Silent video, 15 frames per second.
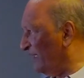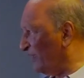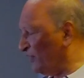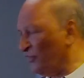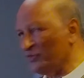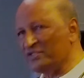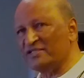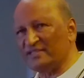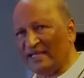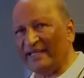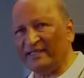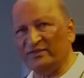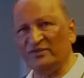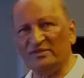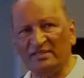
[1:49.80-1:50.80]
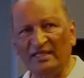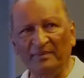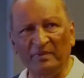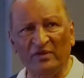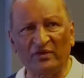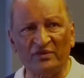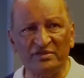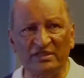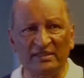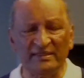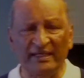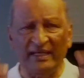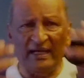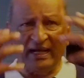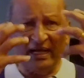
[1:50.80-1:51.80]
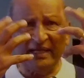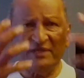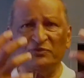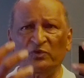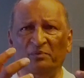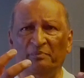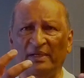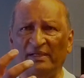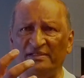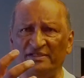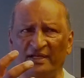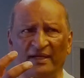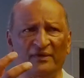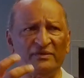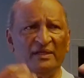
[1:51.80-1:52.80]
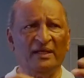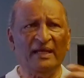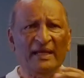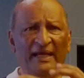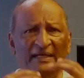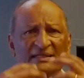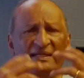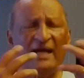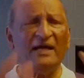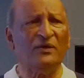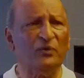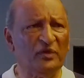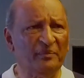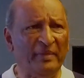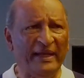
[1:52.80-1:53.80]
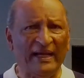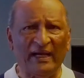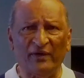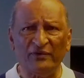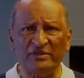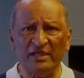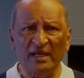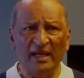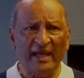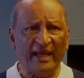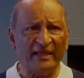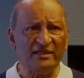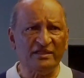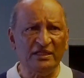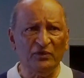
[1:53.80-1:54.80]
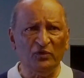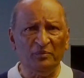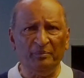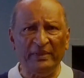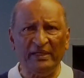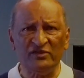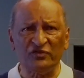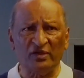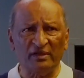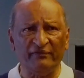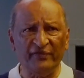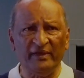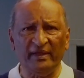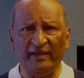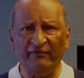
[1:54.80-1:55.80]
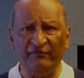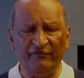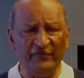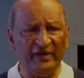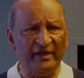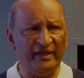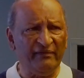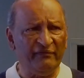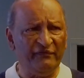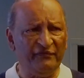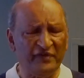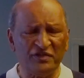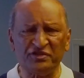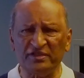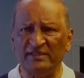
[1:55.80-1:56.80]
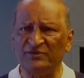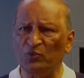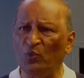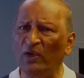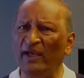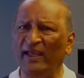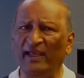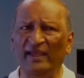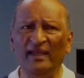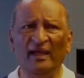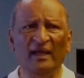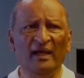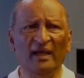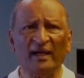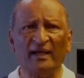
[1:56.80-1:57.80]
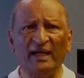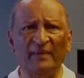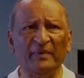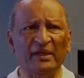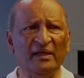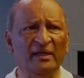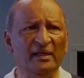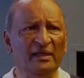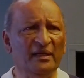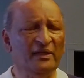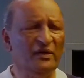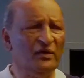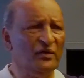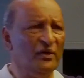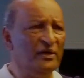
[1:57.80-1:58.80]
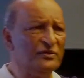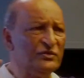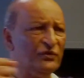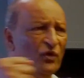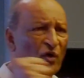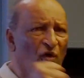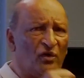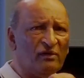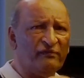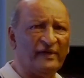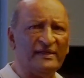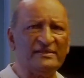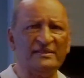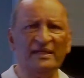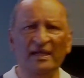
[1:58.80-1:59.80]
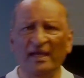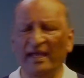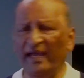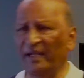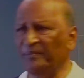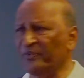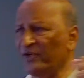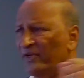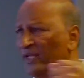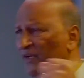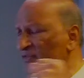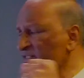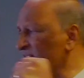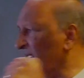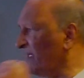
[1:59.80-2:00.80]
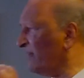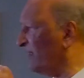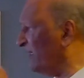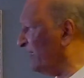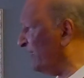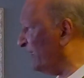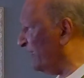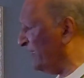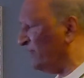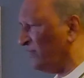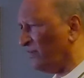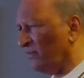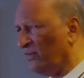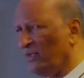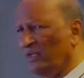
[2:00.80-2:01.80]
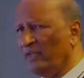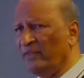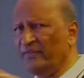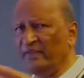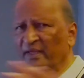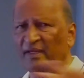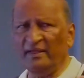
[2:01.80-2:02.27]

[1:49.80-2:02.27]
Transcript: good sight to see because she, her eyes would bulge out a tongue would be out, and she would be sort of in a very vicious way coming, you know, uh, to all of us and pronouncing, uh, you know, the,